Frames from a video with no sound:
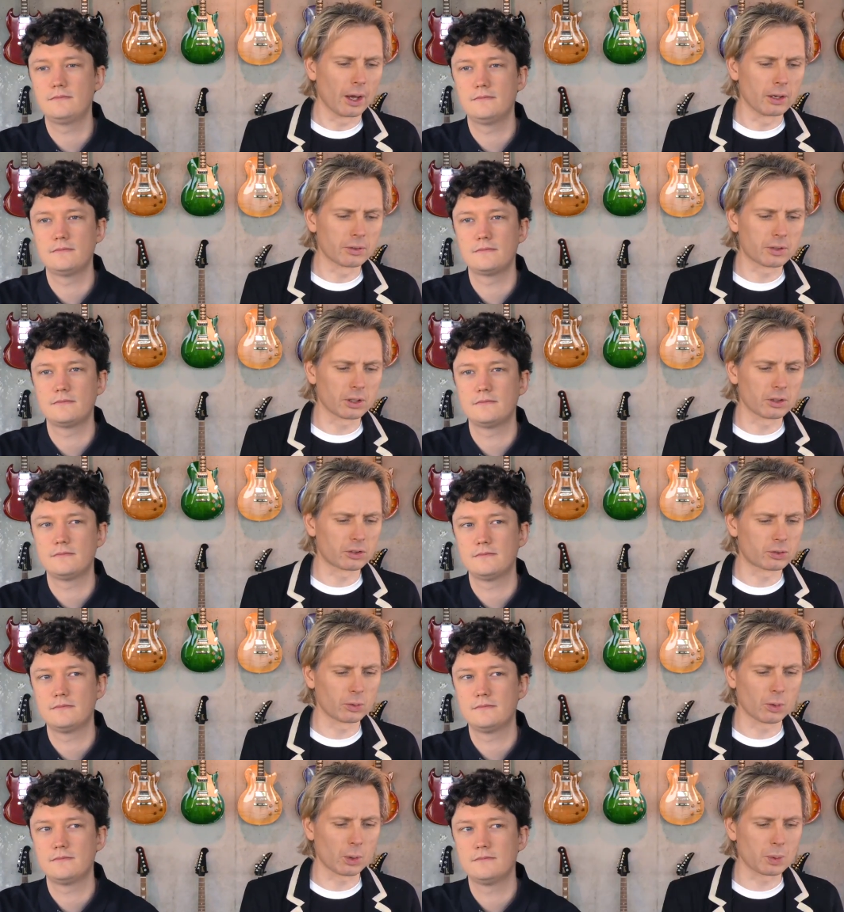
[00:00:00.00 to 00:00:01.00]
Speaker 1: And of course,
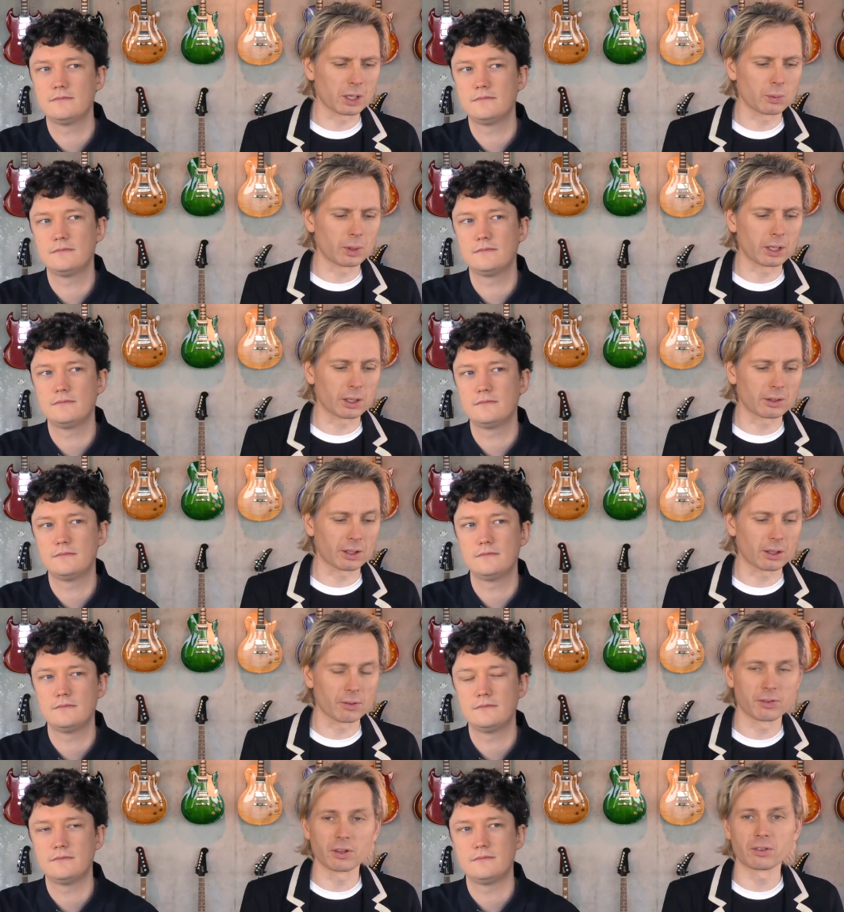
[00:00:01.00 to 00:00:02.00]
when, we, when he got down,
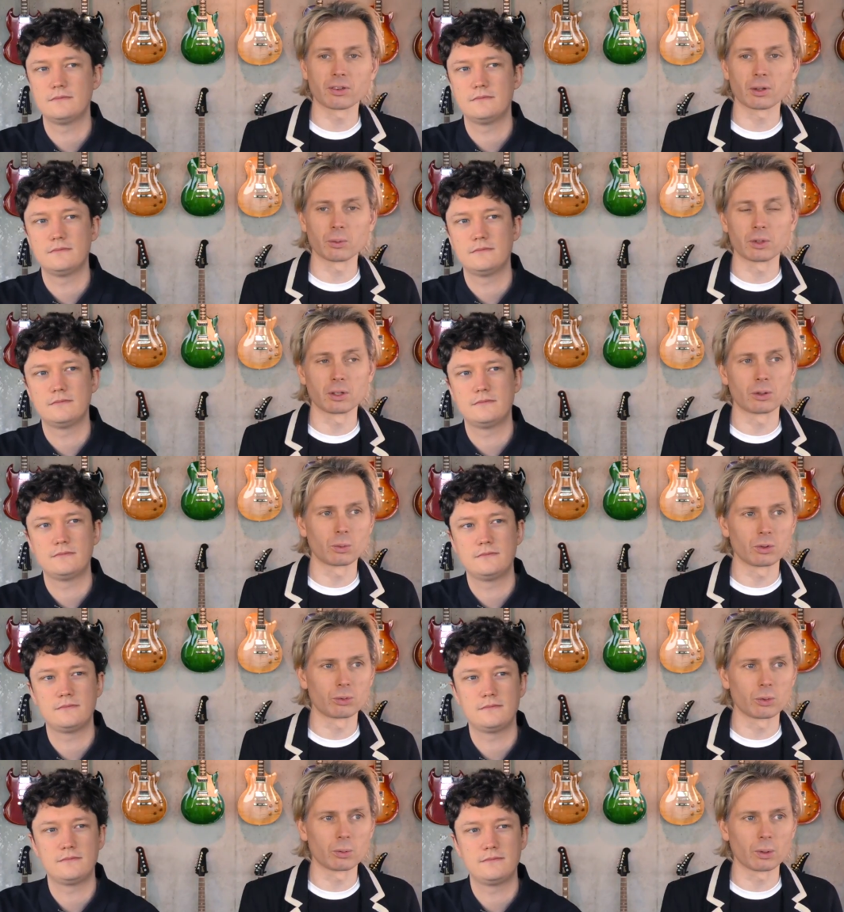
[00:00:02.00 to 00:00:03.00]
the first thing we did
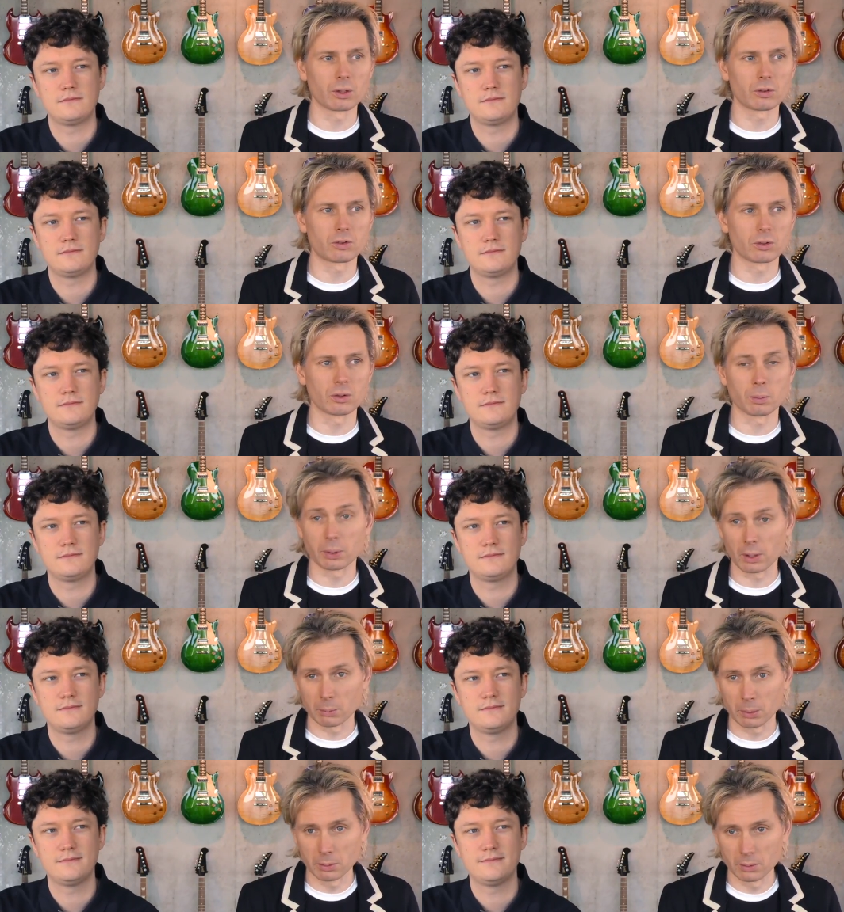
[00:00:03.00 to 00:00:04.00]
was we went to the
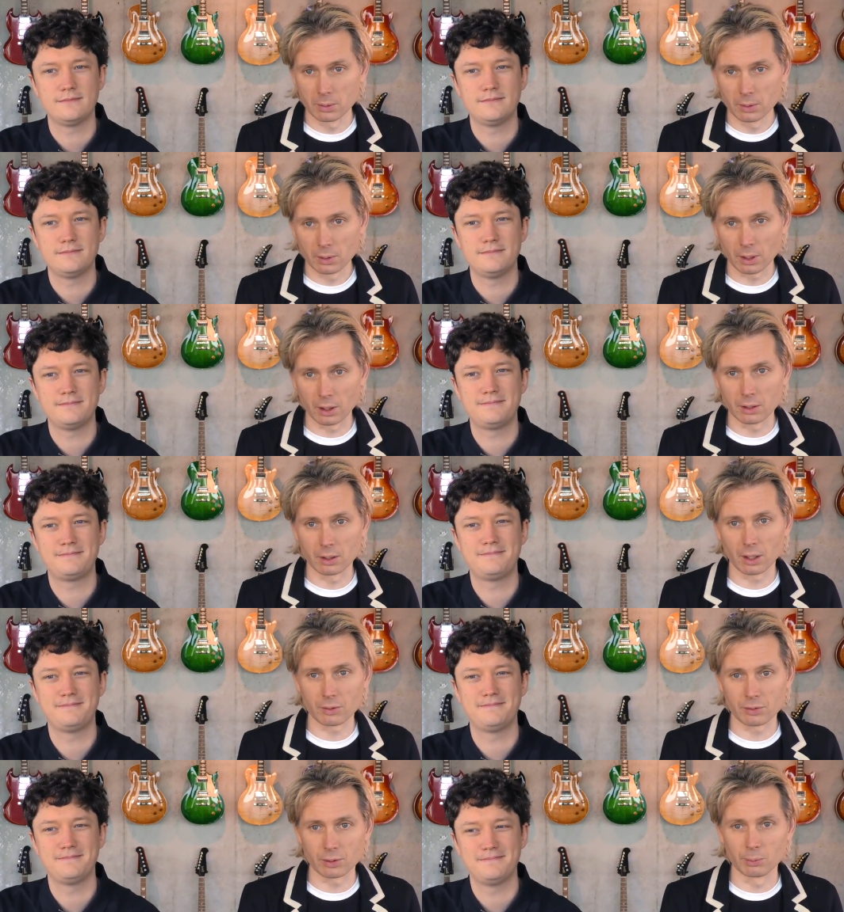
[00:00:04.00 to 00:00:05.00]
pub and
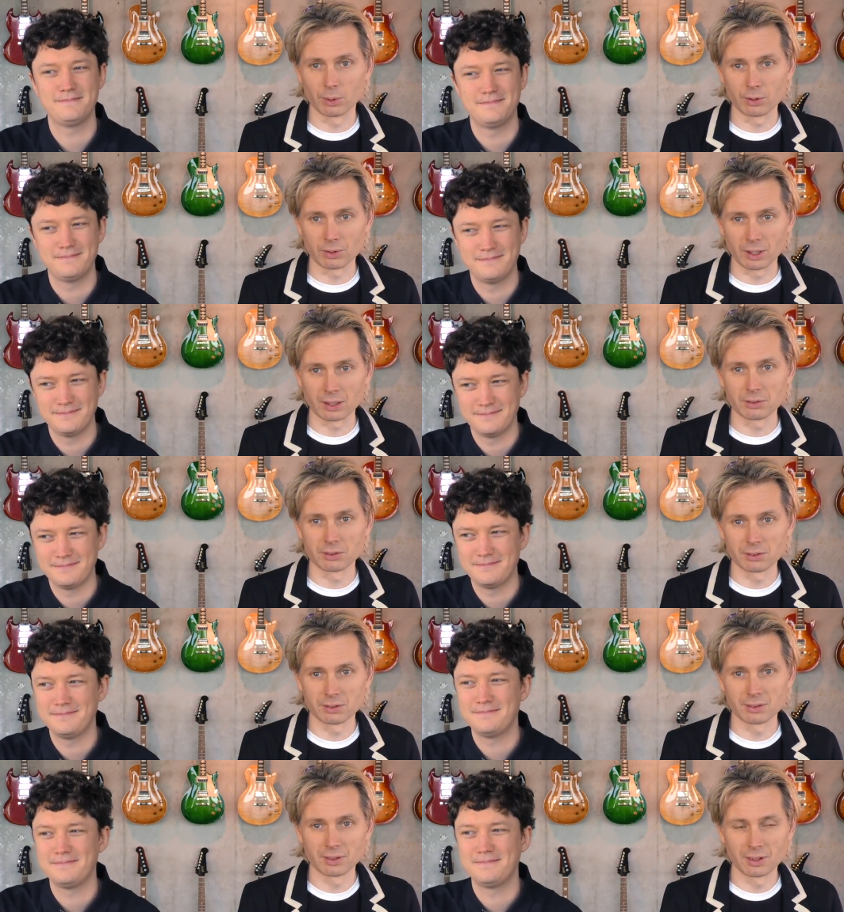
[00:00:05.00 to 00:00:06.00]
had a few more
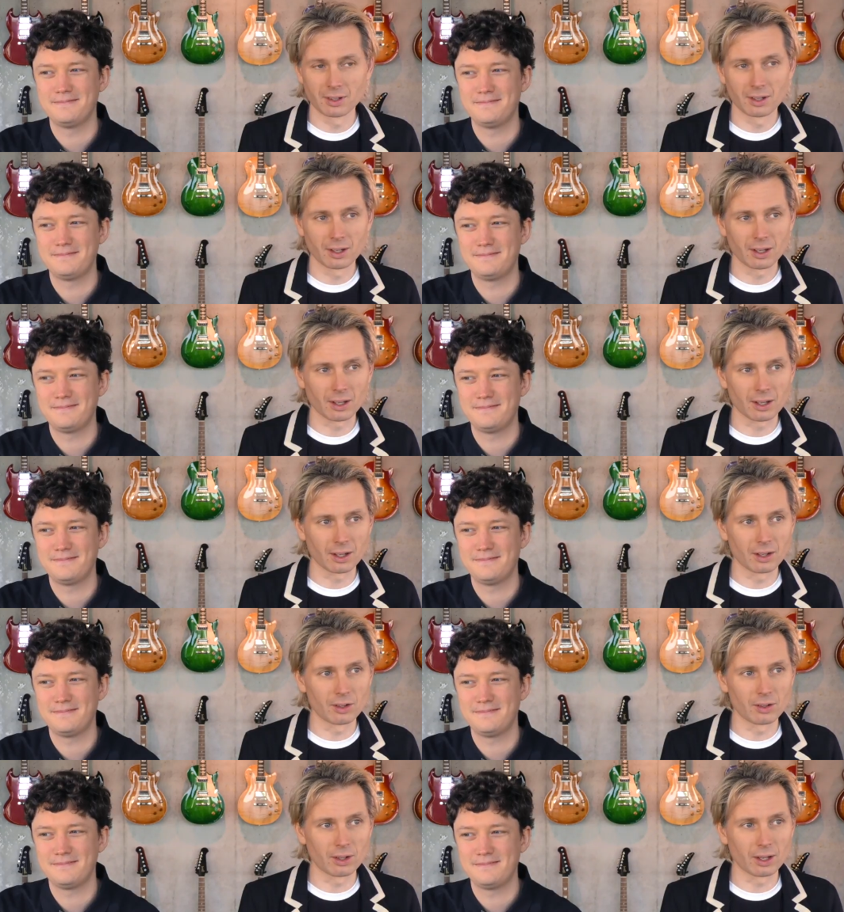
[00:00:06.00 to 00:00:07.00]
drinks. Mm.
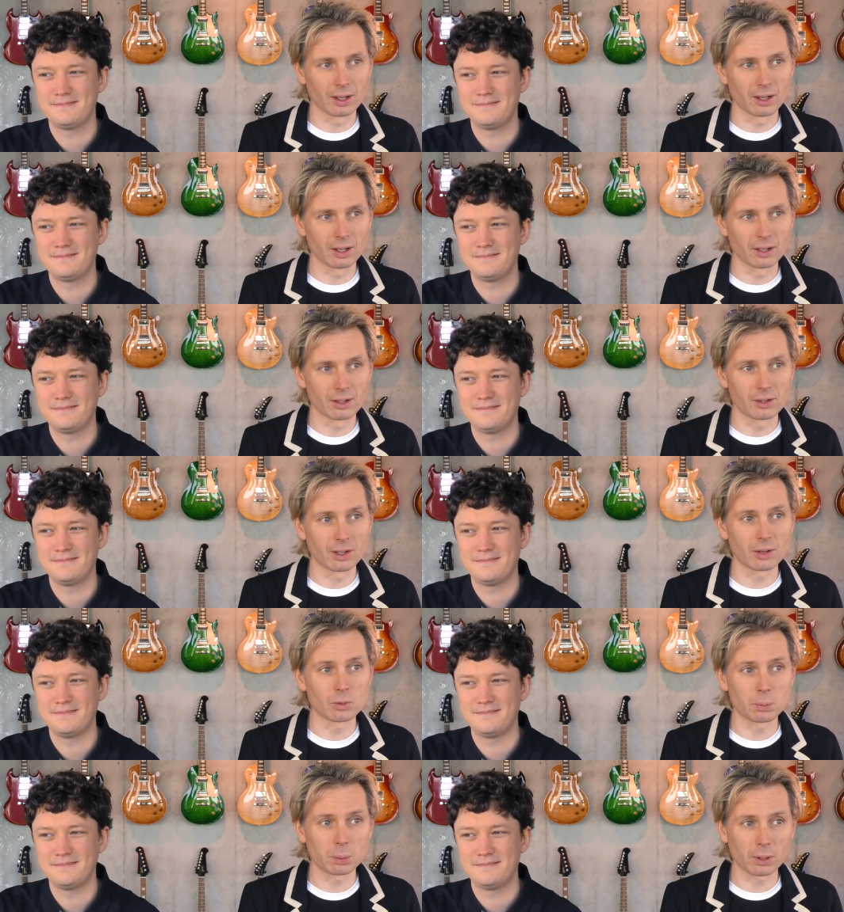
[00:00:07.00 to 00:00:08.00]
And uh,
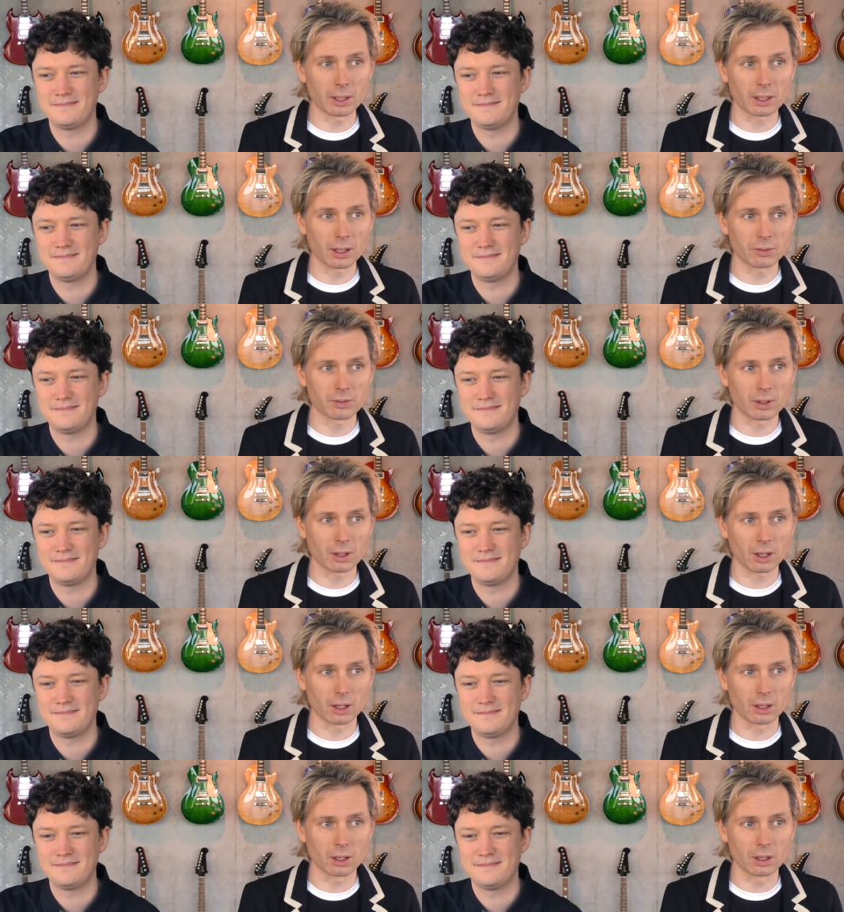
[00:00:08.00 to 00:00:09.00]
then we played after
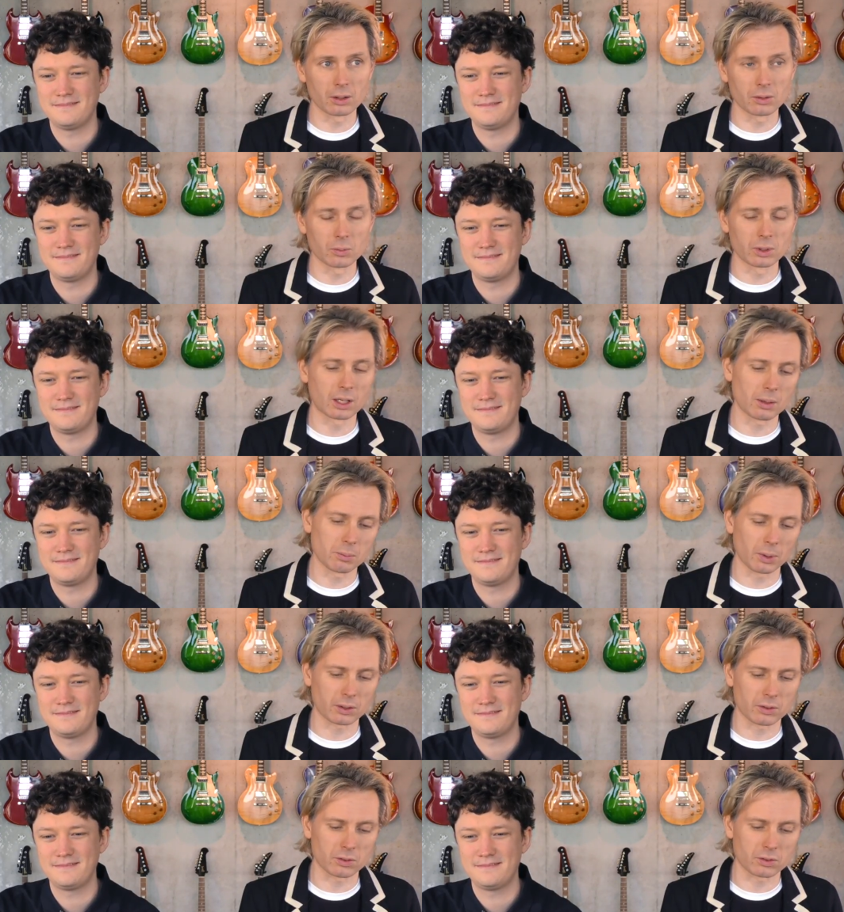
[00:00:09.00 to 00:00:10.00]
that. And we came
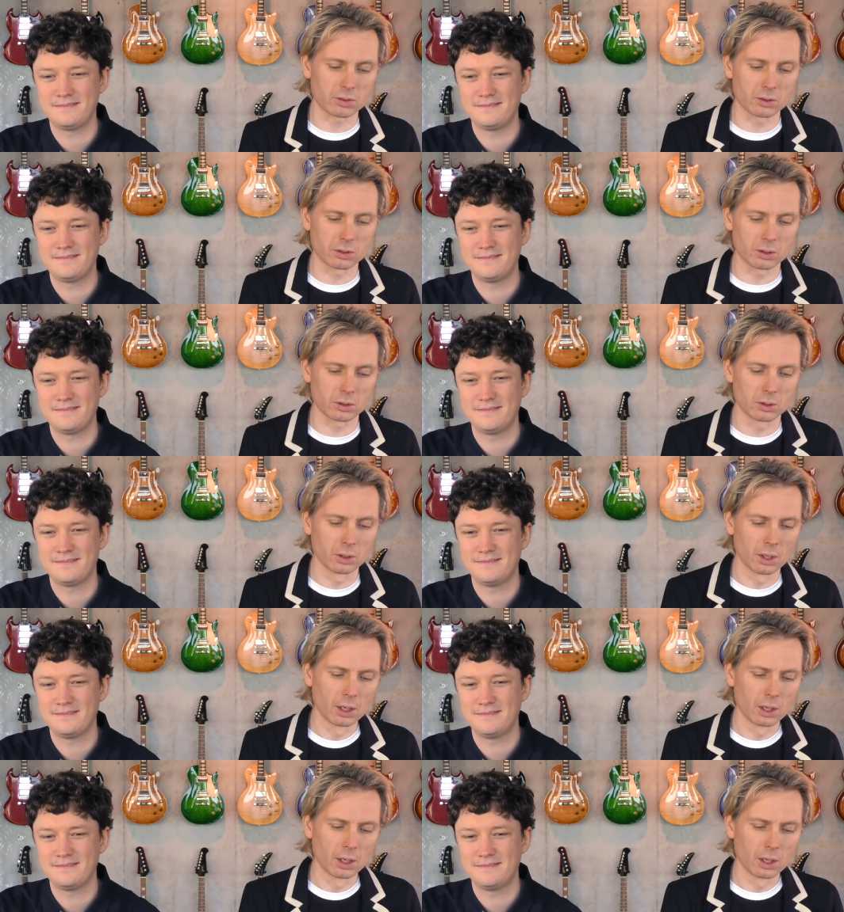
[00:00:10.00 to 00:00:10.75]
back to the studio.